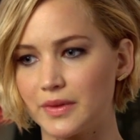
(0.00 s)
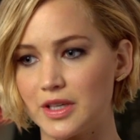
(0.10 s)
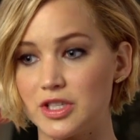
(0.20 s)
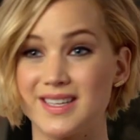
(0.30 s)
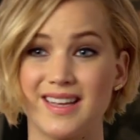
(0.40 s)

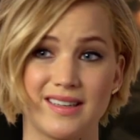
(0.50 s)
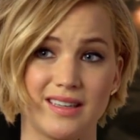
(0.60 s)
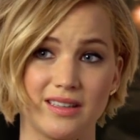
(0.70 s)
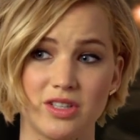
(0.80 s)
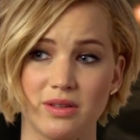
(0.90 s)
that she's
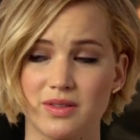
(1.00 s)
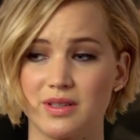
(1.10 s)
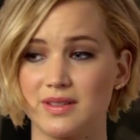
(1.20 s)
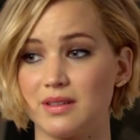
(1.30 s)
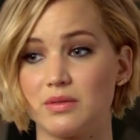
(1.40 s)
hesitant. She also
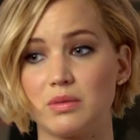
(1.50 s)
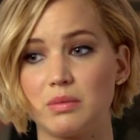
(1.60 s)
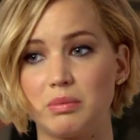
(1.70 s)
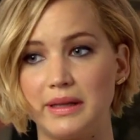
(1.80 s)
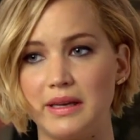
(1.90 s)

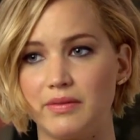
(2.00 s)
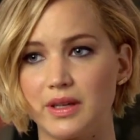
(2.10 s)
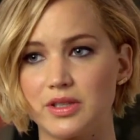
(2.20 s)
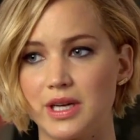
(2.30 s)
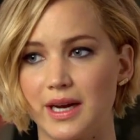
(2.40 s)
doesn't believe
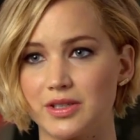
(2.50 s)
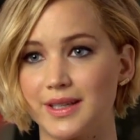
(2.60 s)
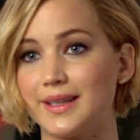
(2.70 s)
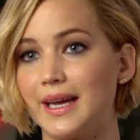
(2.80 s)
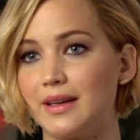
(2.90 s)
that she
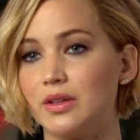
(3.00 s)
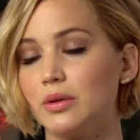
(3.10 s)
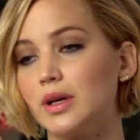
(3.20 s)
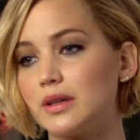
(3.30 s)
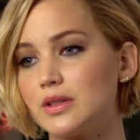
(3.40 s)
actually can
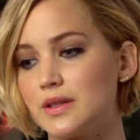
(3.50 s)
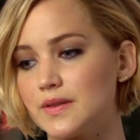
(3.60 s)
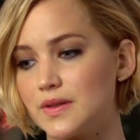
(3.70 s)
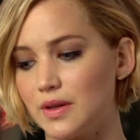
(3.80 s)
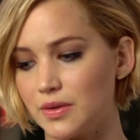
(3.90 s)
do it.
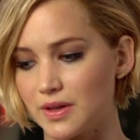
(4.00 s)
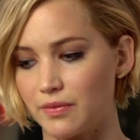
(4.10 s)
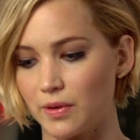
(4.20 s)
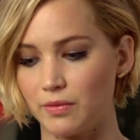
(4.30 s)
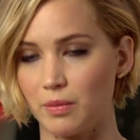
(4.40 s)
She's, you know,
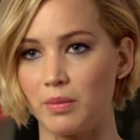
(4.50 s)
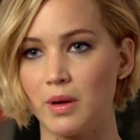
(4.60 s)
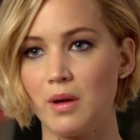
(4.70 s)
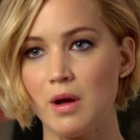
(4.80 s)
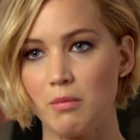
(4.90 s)
suffering from
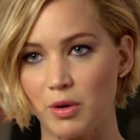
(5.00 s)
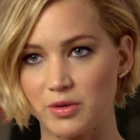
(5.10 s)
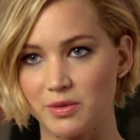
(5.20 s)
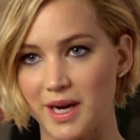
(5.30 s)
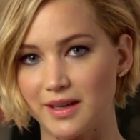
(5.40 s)

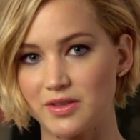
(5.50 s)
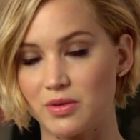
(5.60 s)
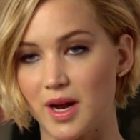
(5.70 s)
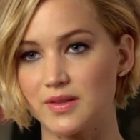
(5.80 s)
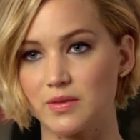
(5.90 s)
post-traumatic
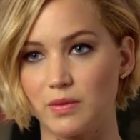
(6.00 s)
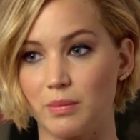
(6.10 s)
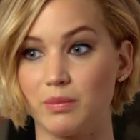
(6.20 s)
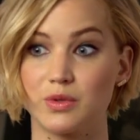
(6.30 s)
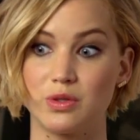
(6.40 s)
stress
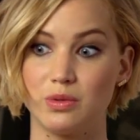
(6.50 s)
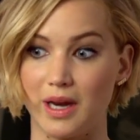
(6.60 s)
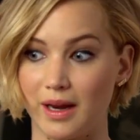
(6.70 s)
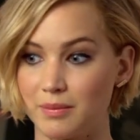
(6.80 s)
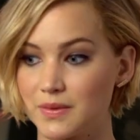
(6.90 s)
from two
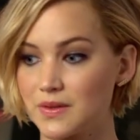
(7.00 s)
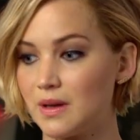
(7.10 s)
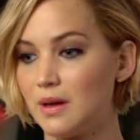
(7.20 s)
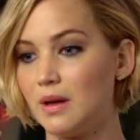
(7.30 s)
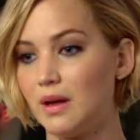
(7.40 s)
games,
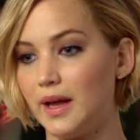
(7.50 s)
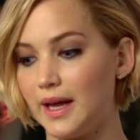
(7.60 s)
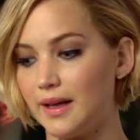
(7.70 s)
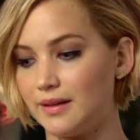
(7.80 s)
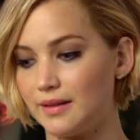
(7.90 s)

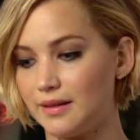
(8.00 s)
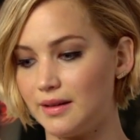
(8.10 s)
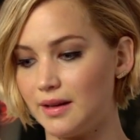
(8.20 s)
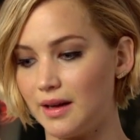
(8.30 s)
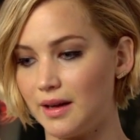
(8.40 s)
and
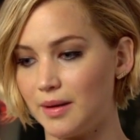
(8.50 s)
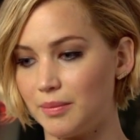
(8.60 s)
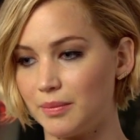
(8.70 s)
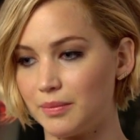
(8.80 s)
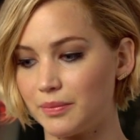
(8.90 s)

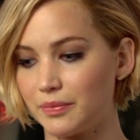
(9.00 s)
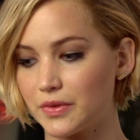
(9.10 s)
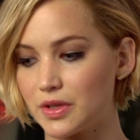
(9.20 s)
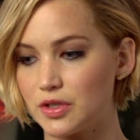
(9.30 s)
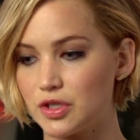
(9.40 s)

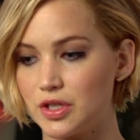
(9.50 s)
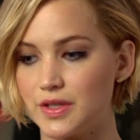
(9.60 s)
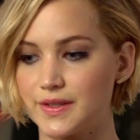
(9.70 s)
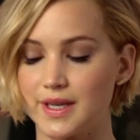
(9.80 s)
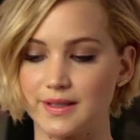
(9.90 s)
she
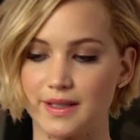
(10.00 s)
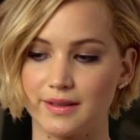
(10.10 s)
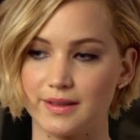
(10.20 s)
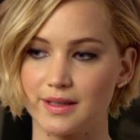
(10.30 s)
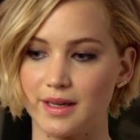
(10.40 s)
just
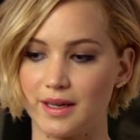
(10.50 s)
doesn't.